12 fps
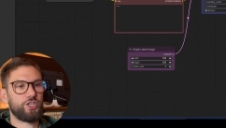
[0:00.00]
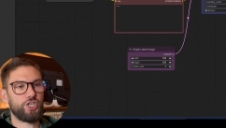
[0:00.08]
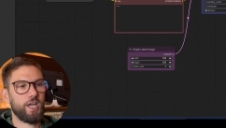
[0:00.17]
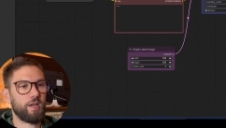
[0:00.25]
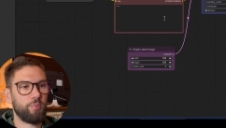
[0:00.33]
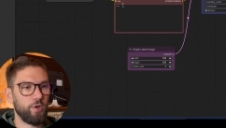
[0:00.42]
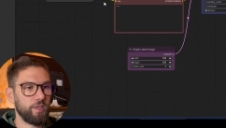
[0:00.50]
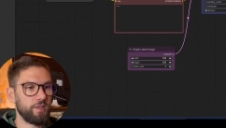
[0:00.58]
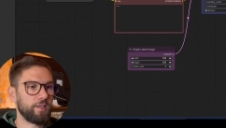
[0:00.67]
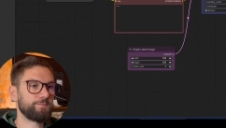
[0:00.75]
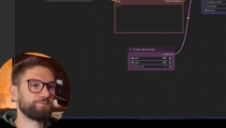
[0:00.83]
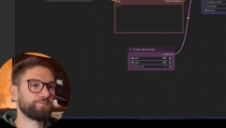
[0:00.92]

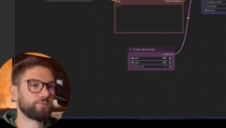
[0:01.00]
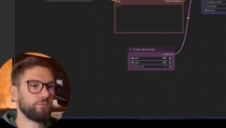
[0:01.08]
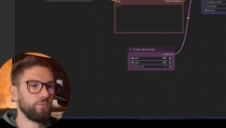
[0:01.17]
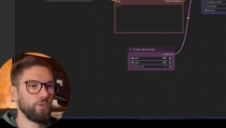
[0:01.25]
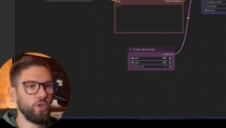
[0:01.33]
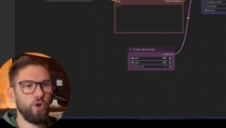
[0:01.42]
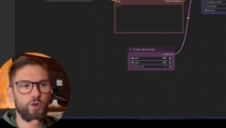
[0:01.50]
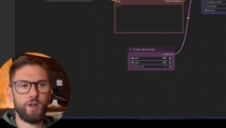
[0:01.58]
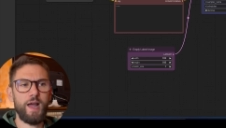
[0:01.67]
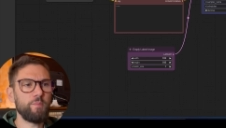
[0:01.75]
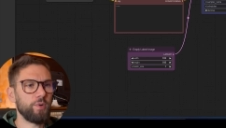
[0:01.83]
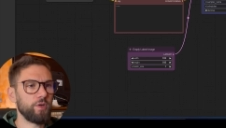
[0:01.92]
checkpoint on
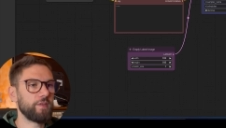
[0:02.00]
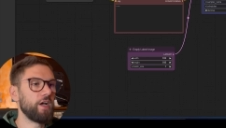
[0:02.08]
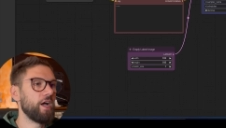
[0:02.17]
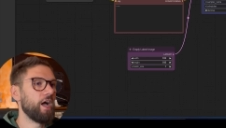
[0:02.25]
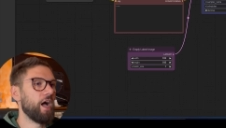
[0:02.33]
RunPod